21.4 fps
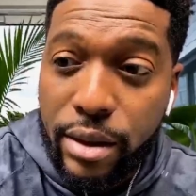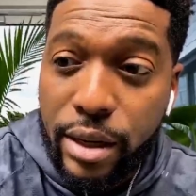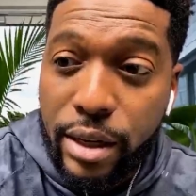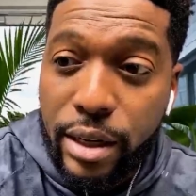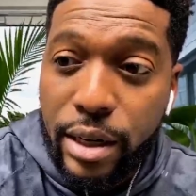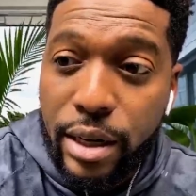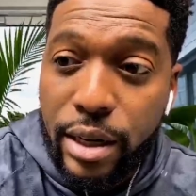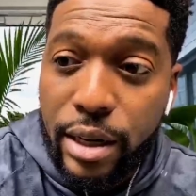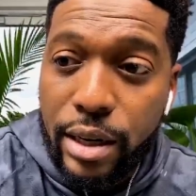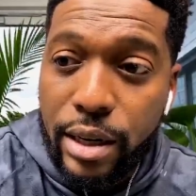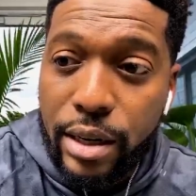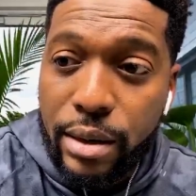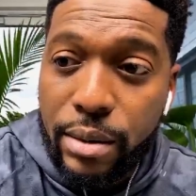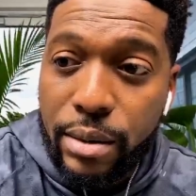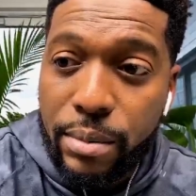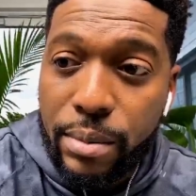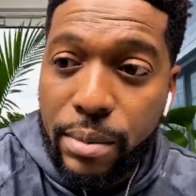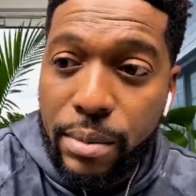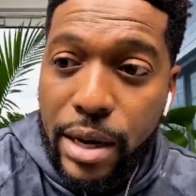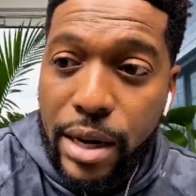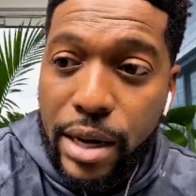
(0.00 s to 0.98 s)
they
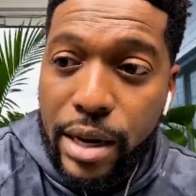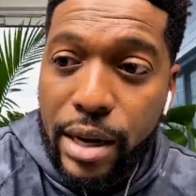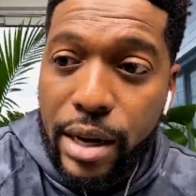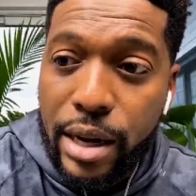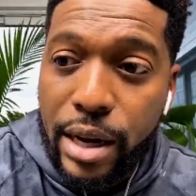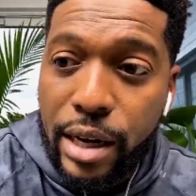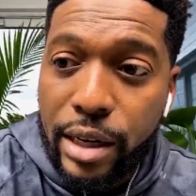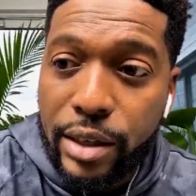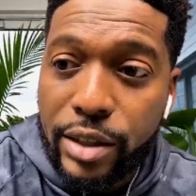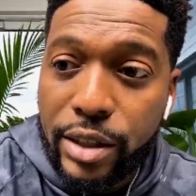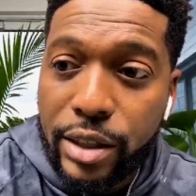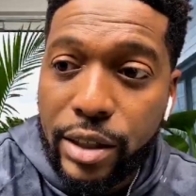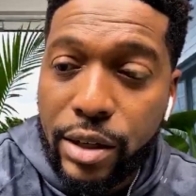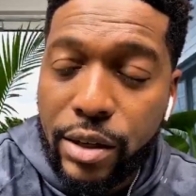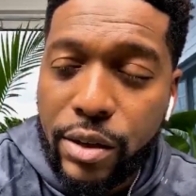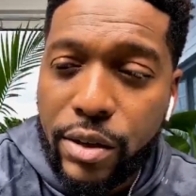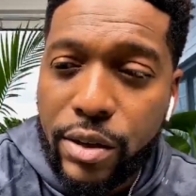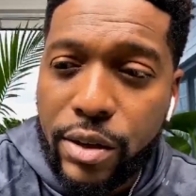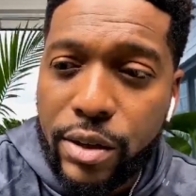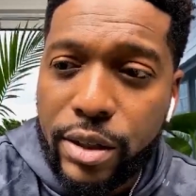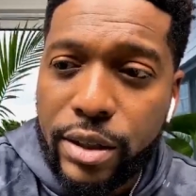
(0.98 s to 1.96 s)
my
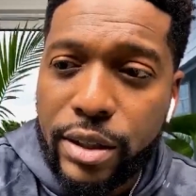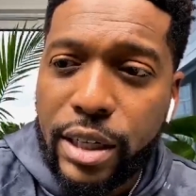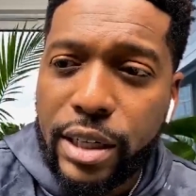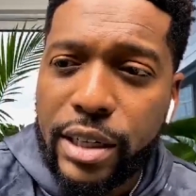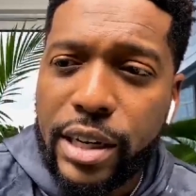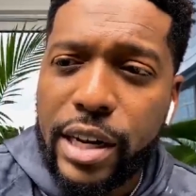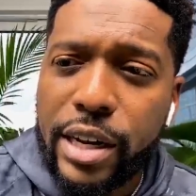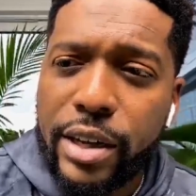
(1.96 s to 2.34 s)
agent called and said,